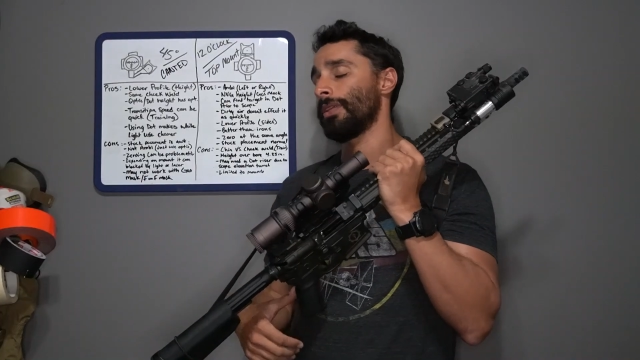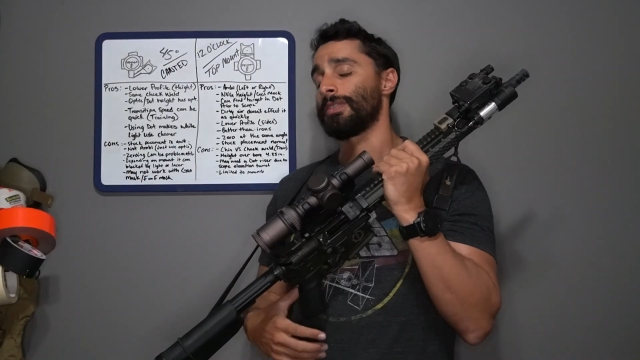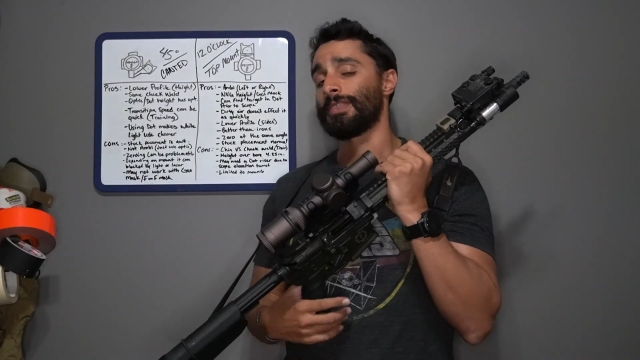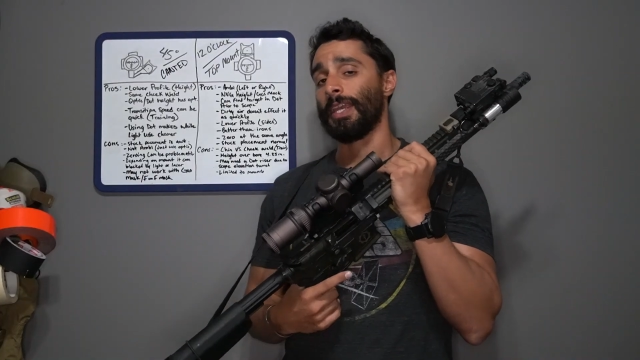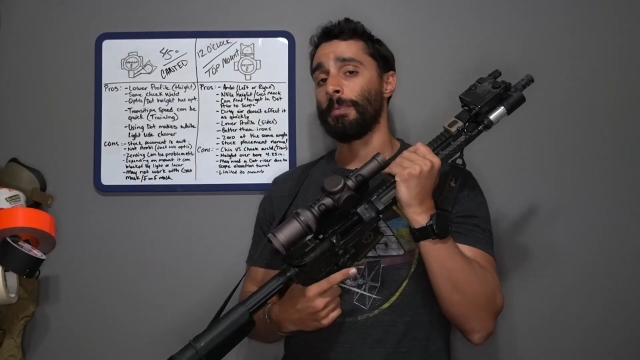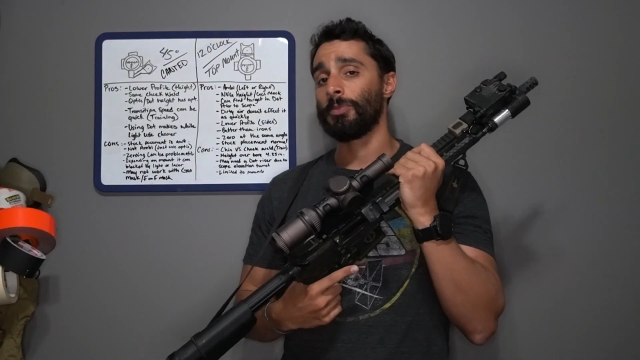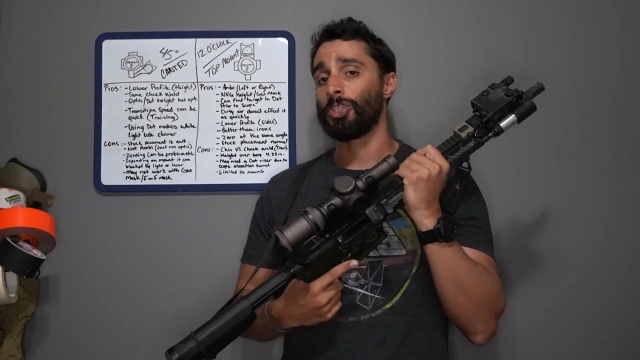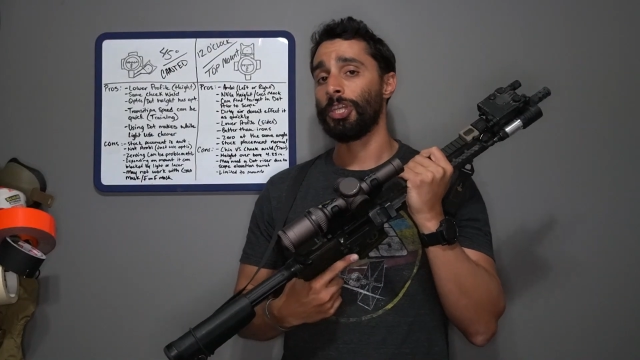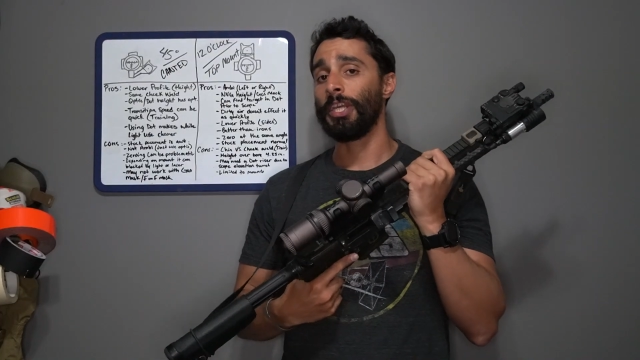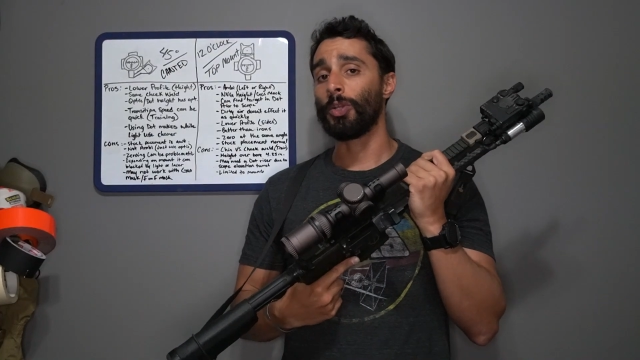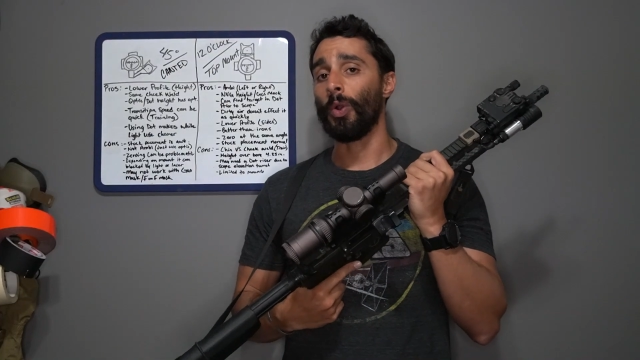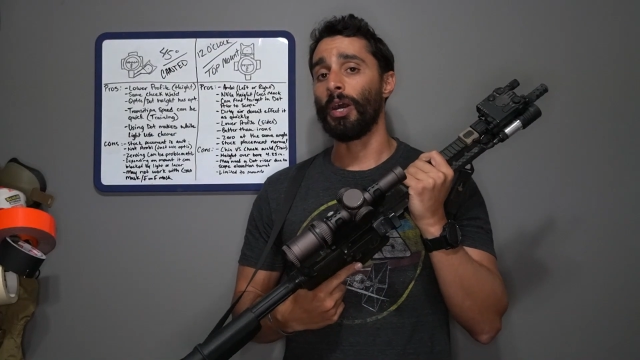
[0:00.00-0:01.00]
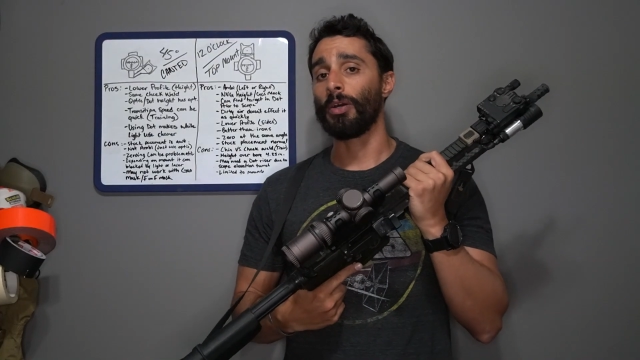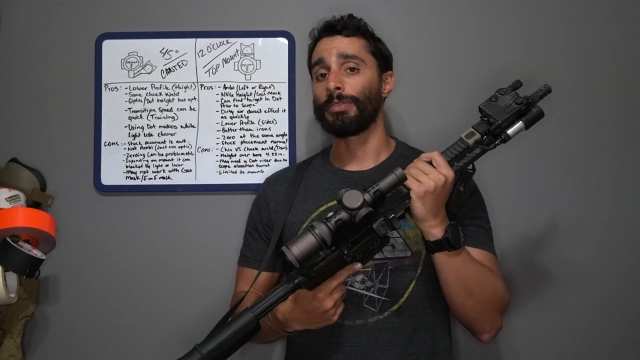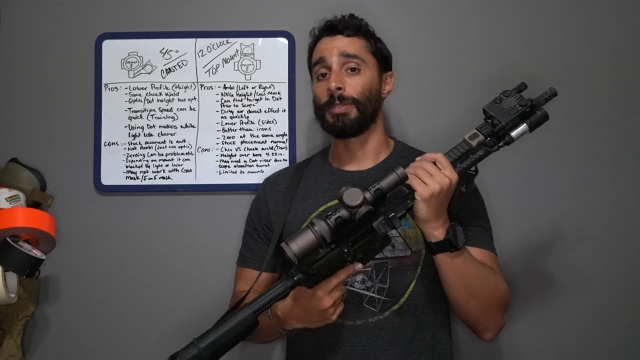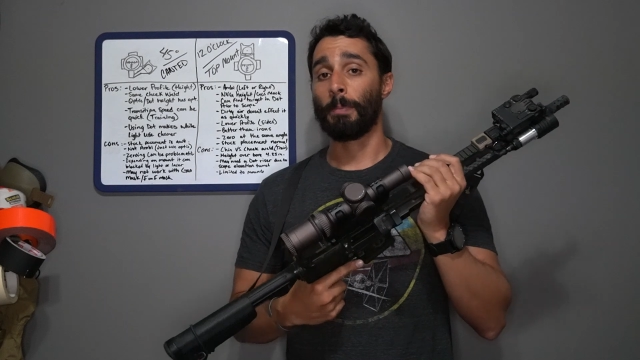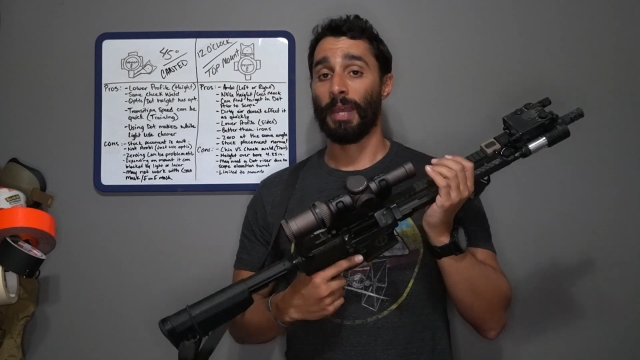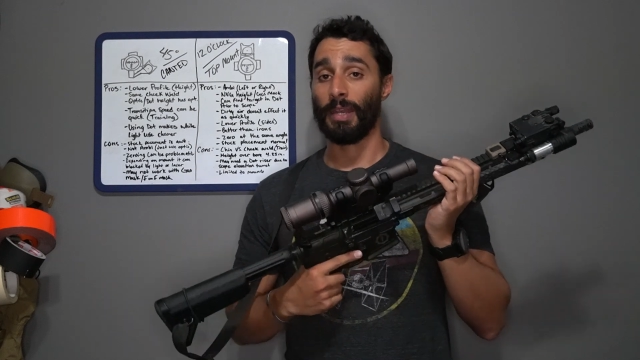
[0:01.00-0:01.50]
the same cheek
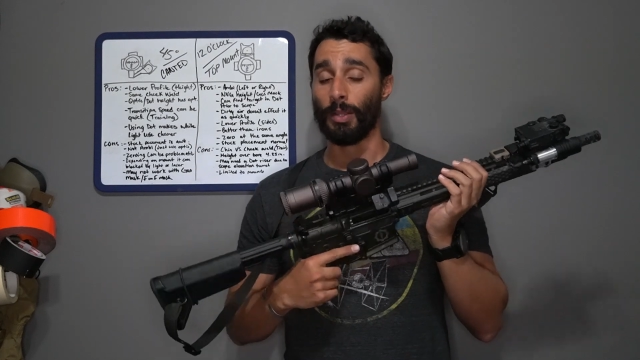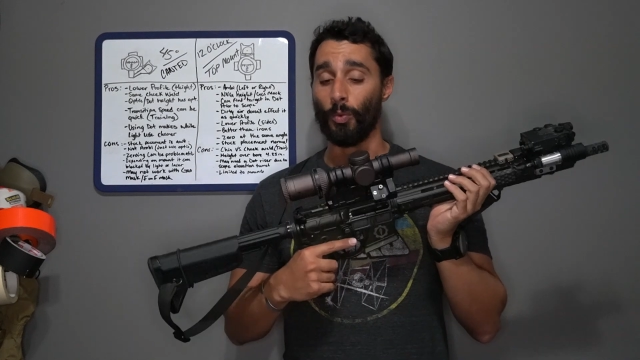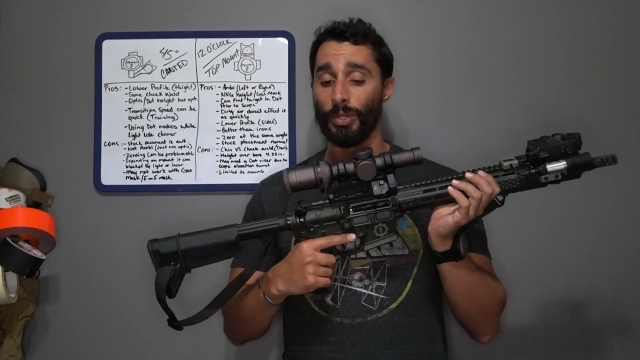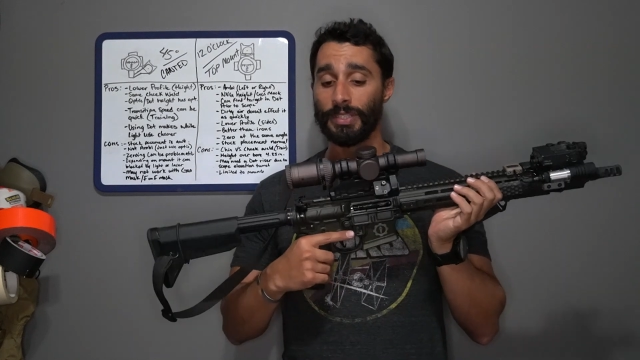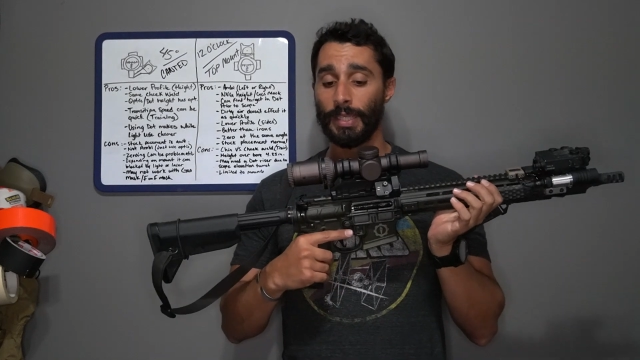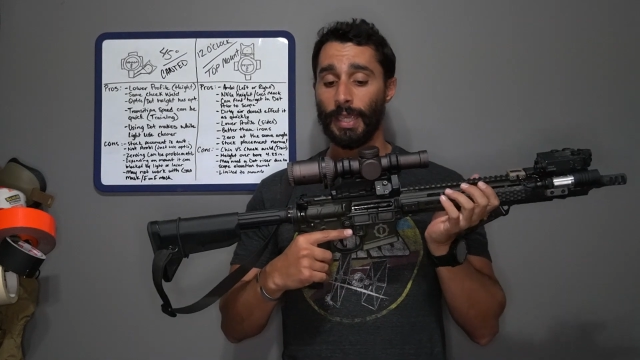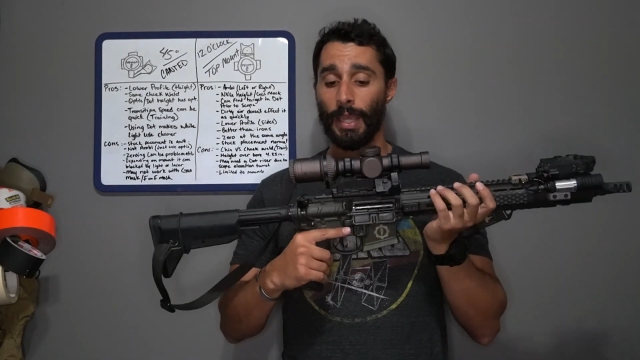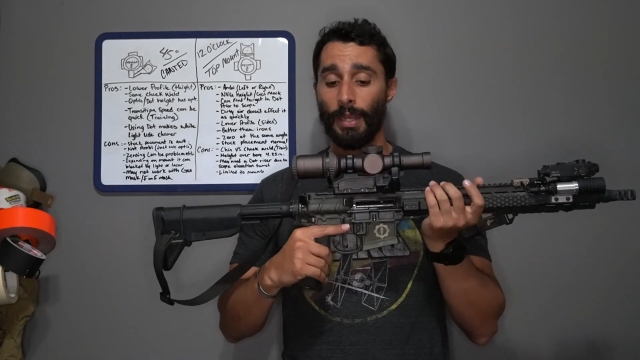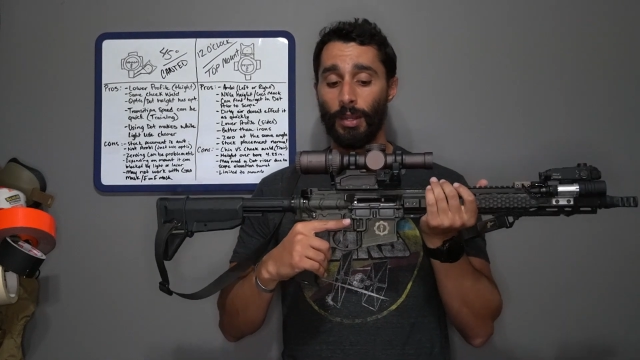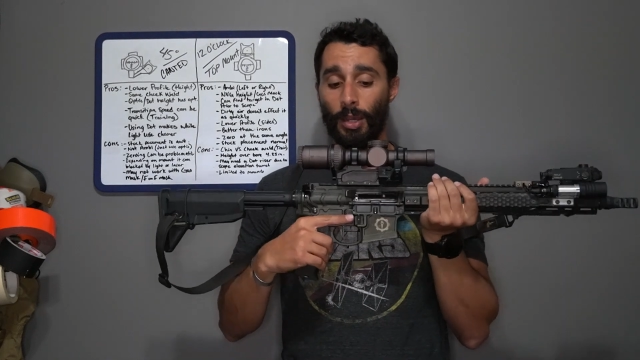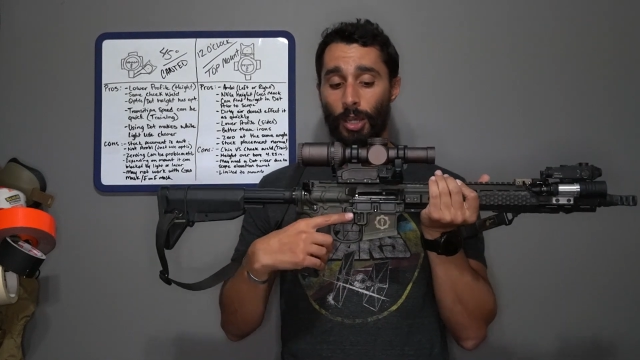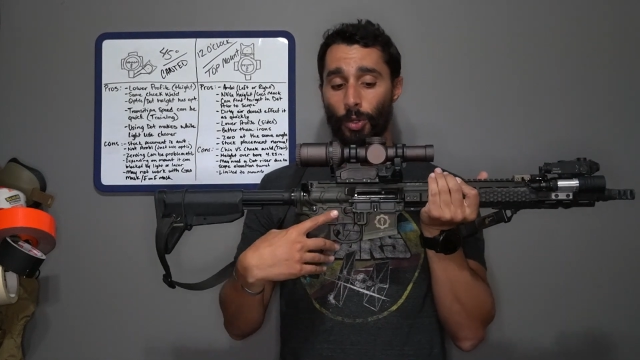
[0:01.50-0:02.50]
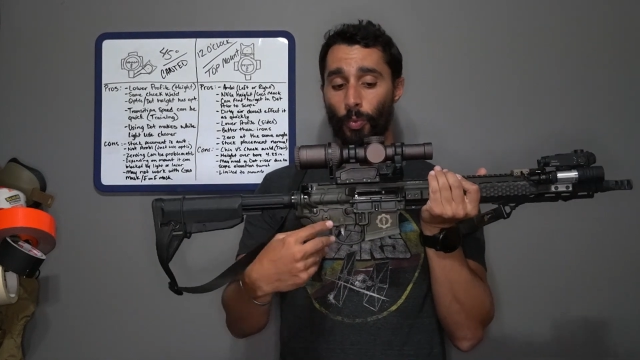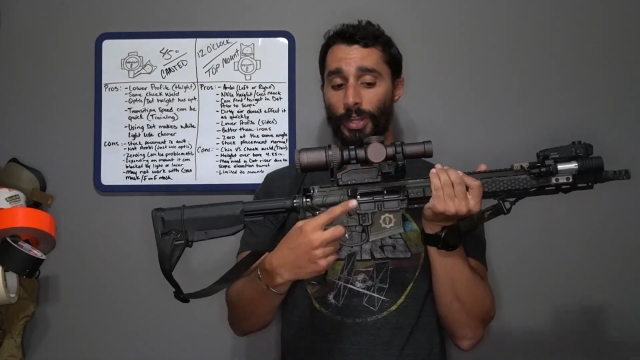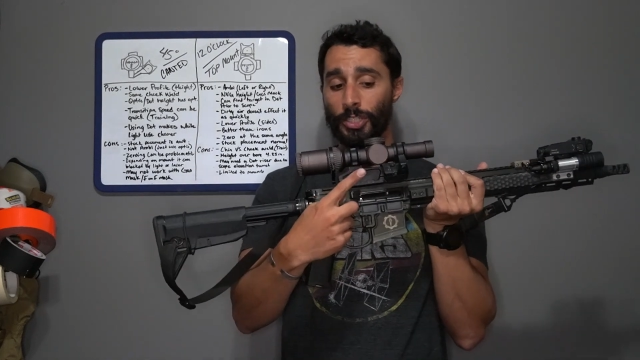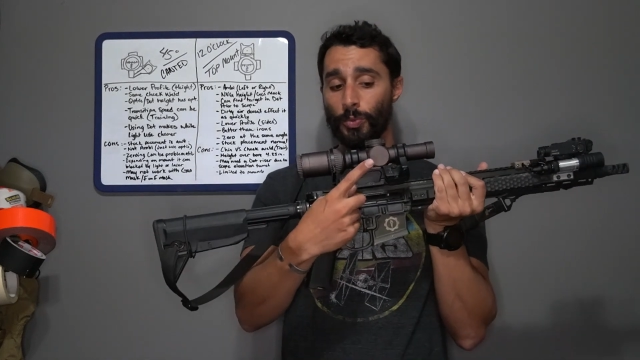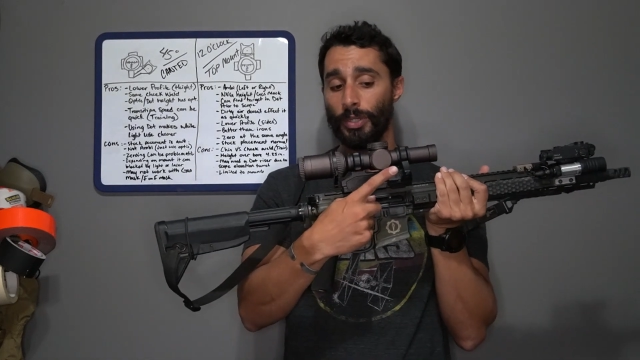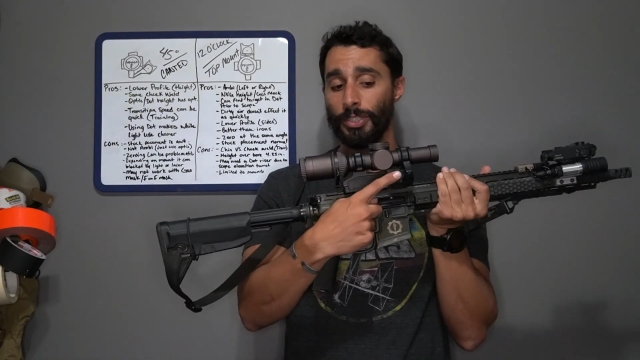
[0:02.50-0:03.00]
weld, depending once again on
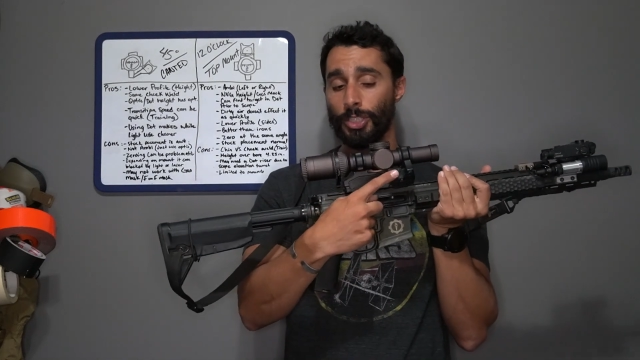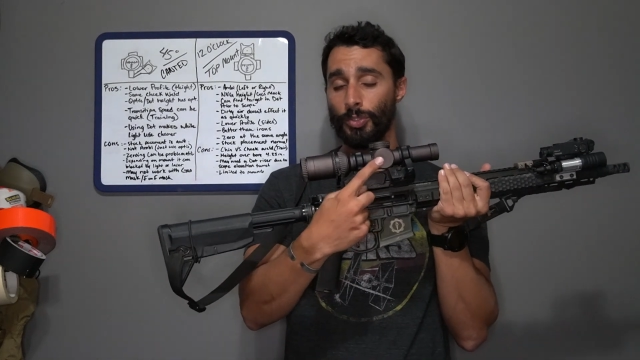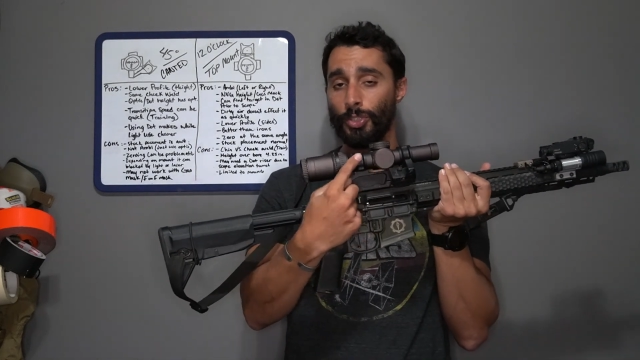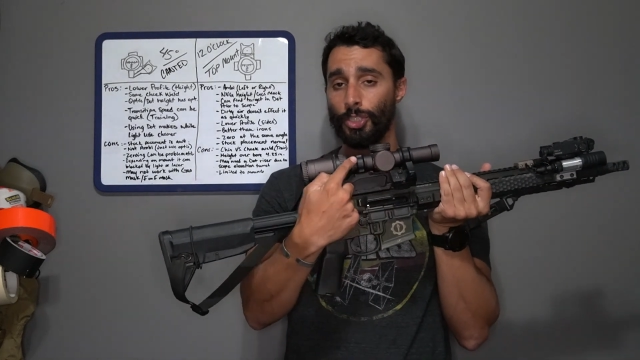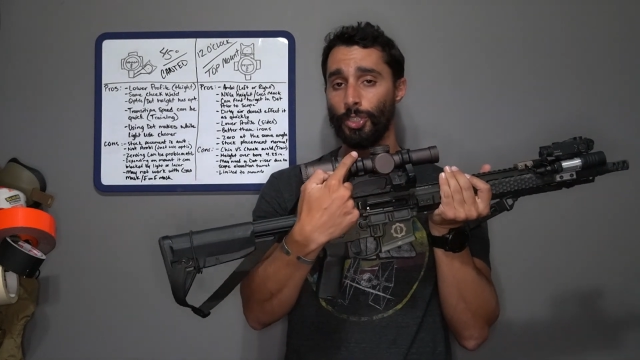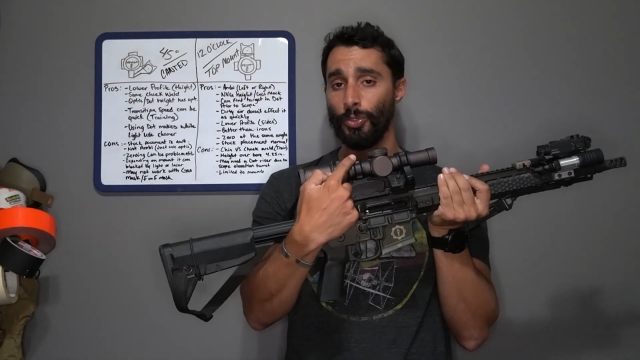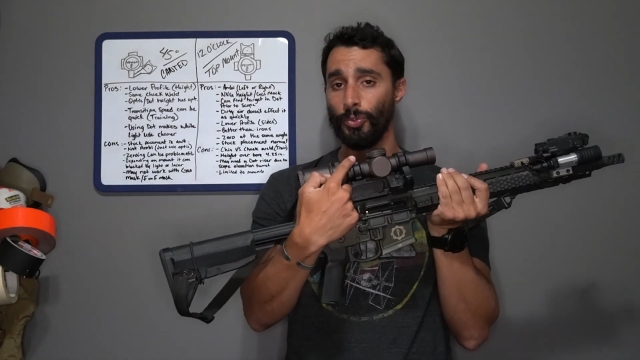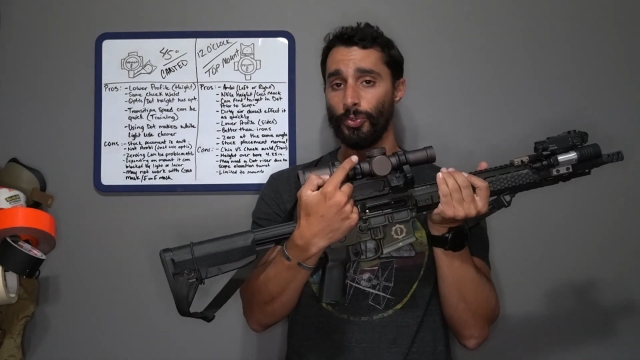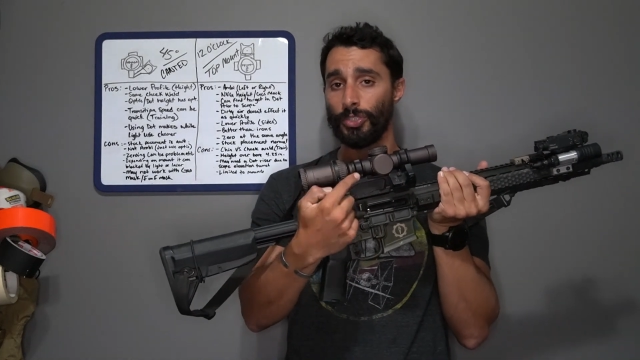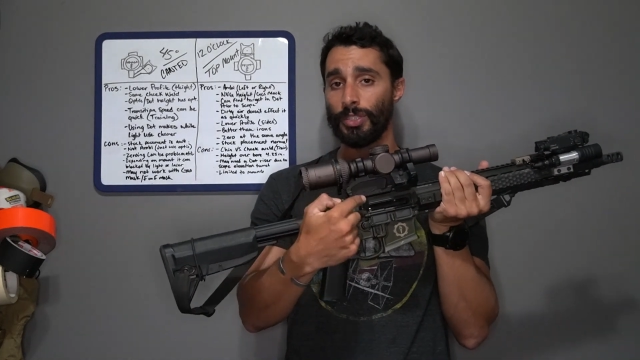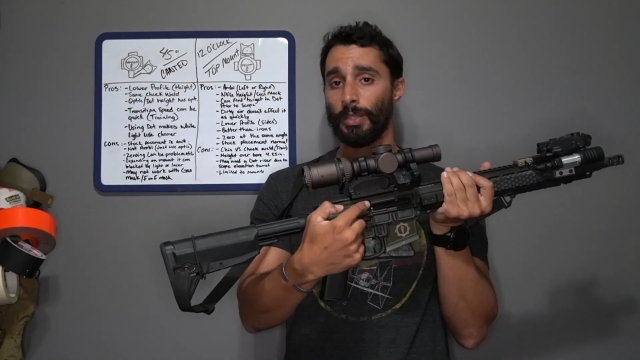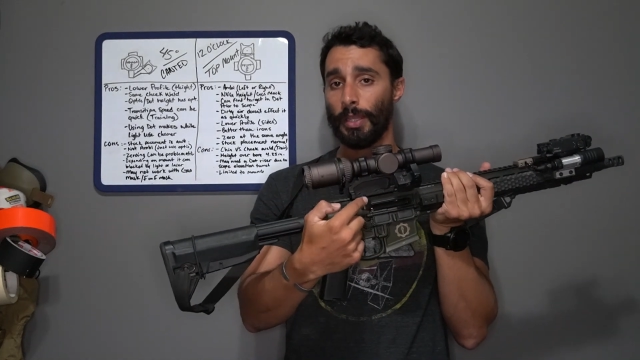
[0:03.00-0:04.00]
which ones you choose,